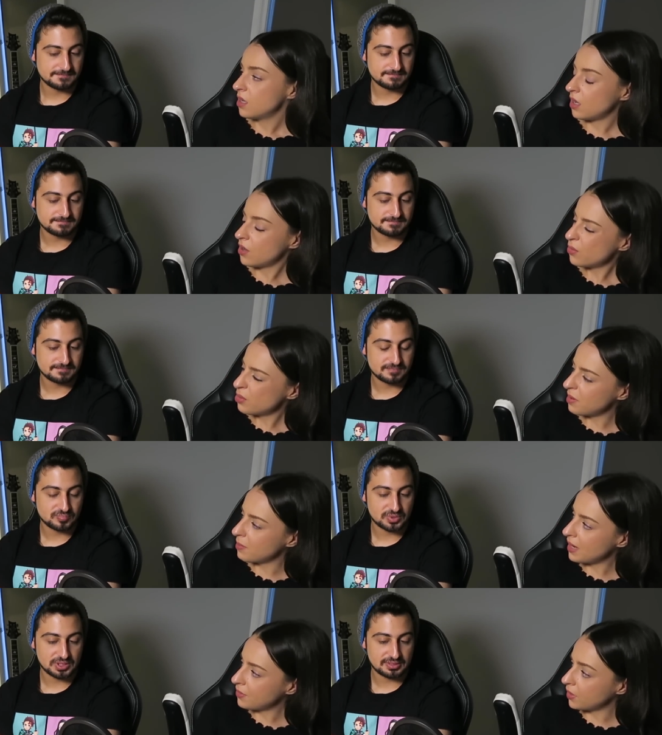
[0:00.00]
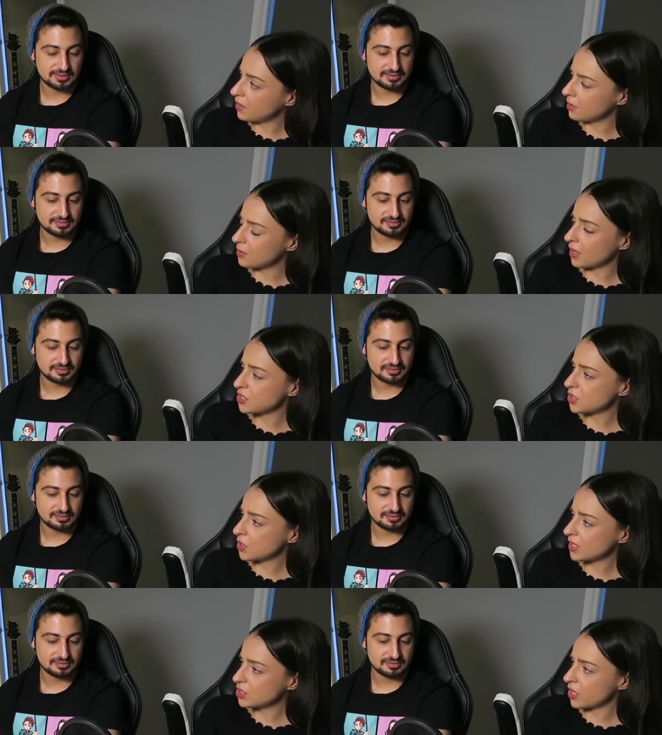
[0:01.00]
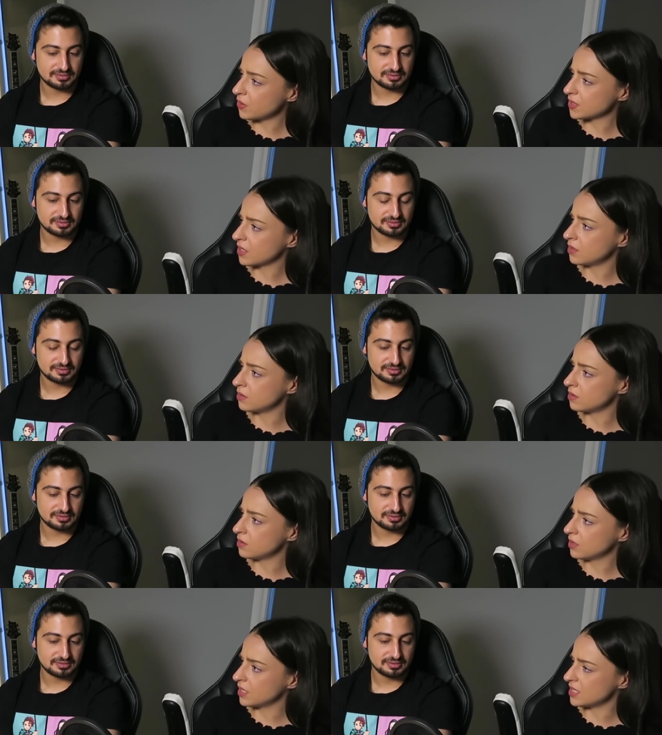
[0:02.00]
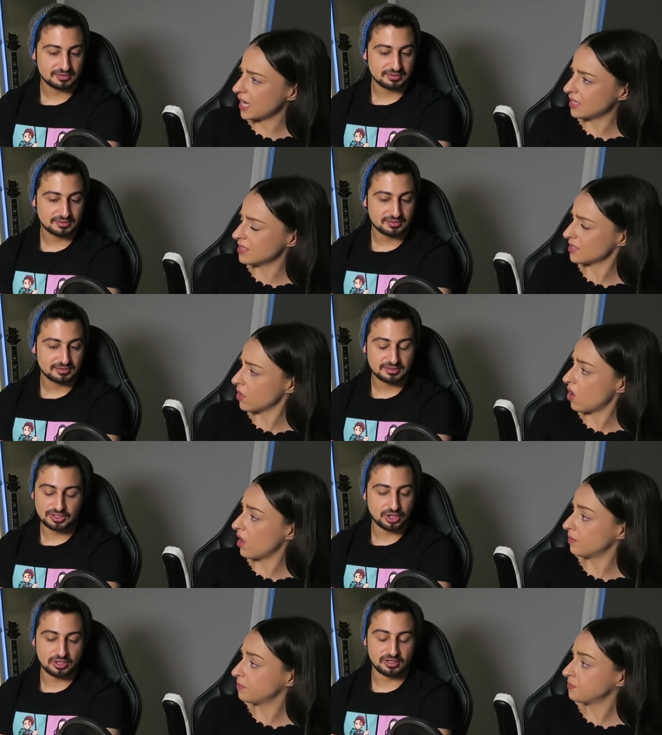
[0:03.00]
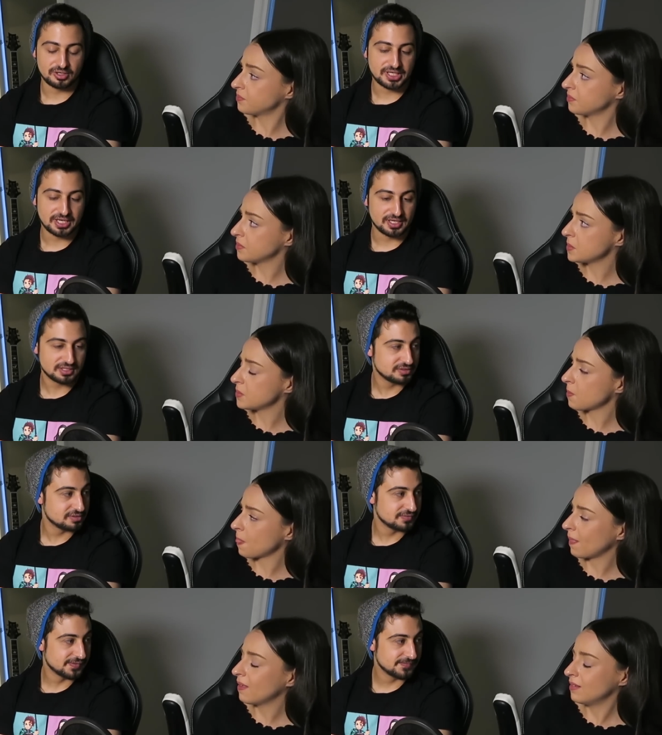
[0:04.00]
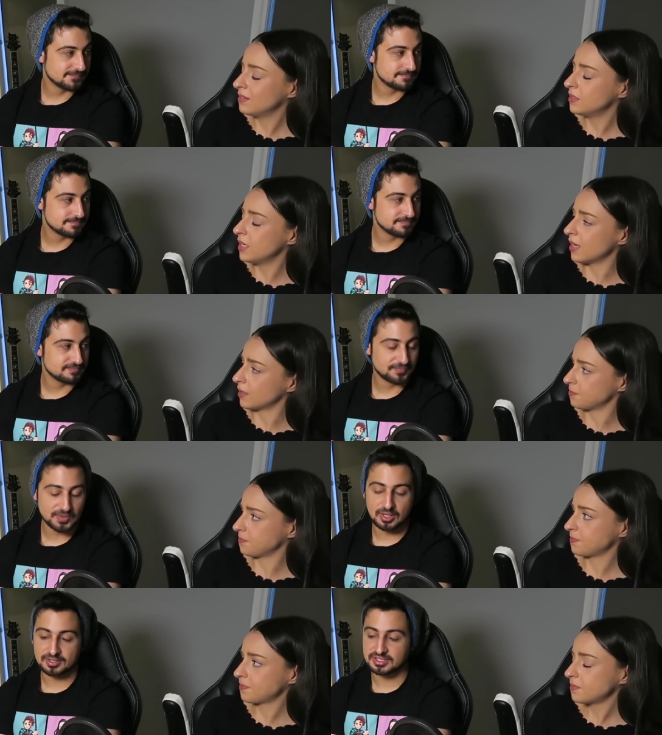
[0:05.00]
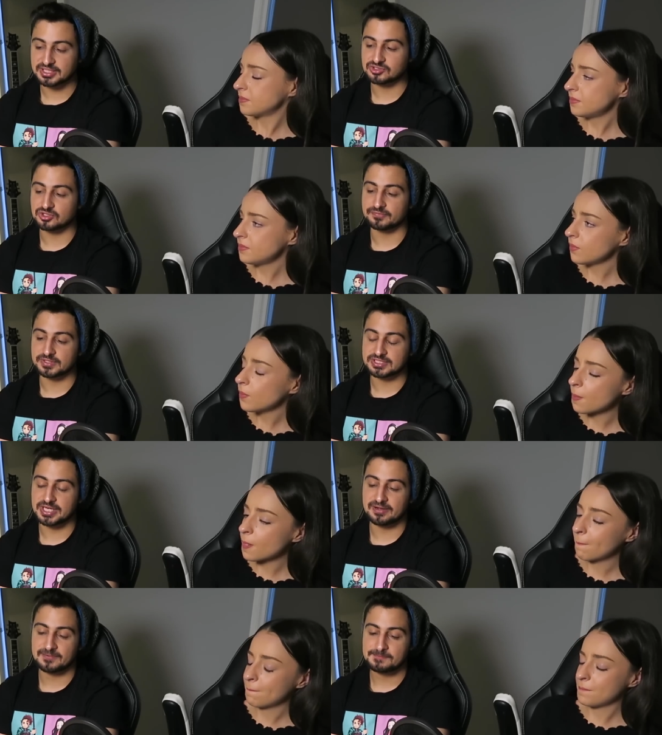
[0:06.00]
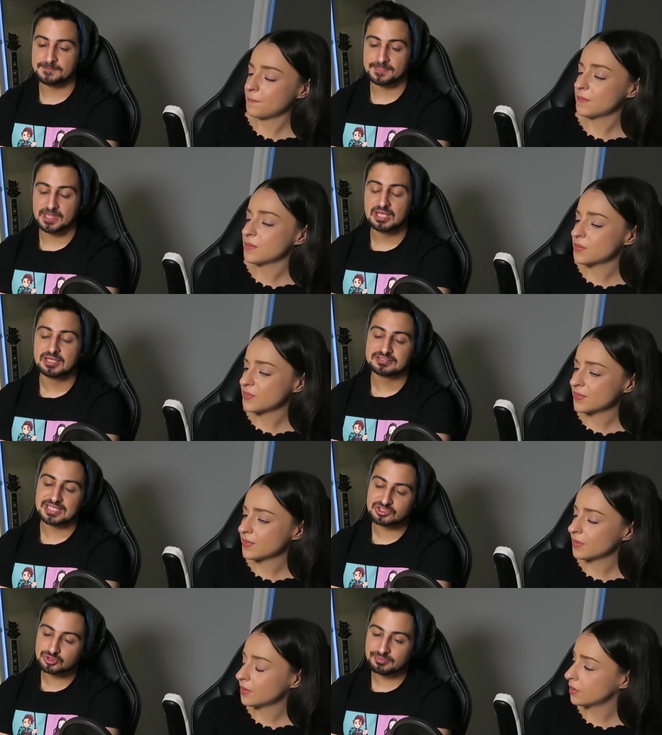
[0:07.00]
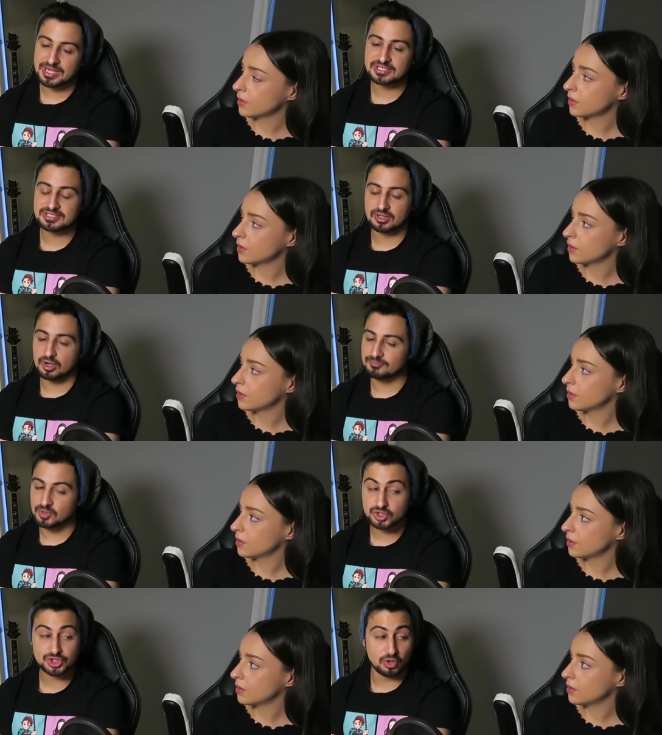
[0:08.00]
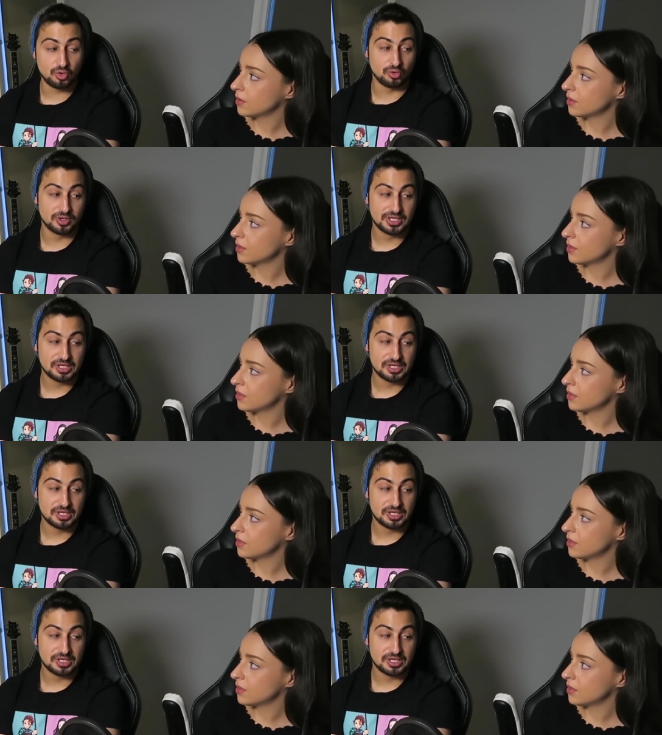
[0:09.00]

Speaker 1: I don't want to be mean or anything, but I just don't think Genos can take this guy.
Speaker 2: No, he can't.
Speaker 1: Yeah.
Speaker 2: No, I think that's obvious now. Tatsumaki, though, I'm not sure.